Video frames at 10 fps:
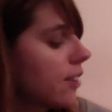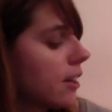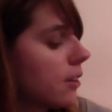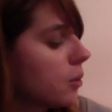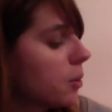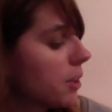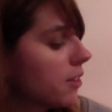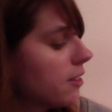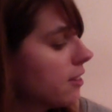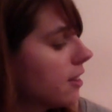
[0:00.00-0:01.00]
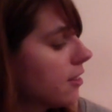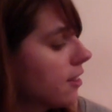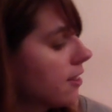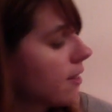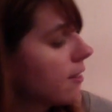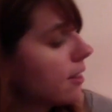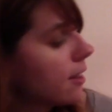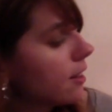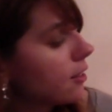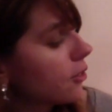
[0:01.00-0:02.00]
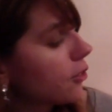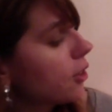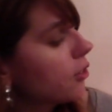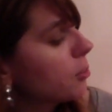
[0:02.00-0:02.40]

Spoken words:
I don't know what makes it deluxe. It does have an illustration,